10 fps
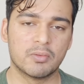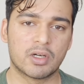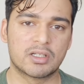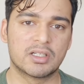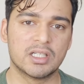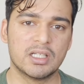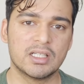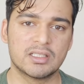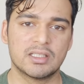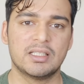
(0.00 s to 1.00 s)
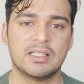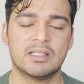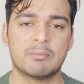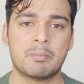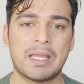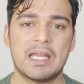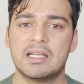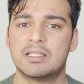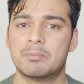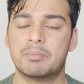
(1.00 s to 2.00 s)
what really
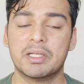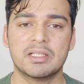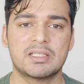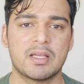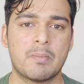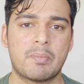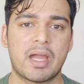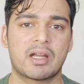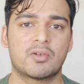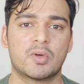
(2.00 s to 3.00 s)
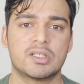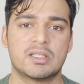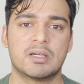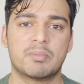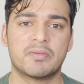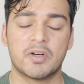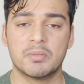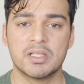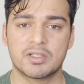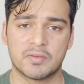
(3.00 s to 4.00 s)
made the biggest impact was the
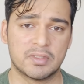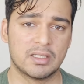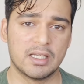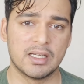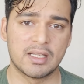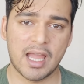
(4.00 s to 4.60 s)
performance of the lead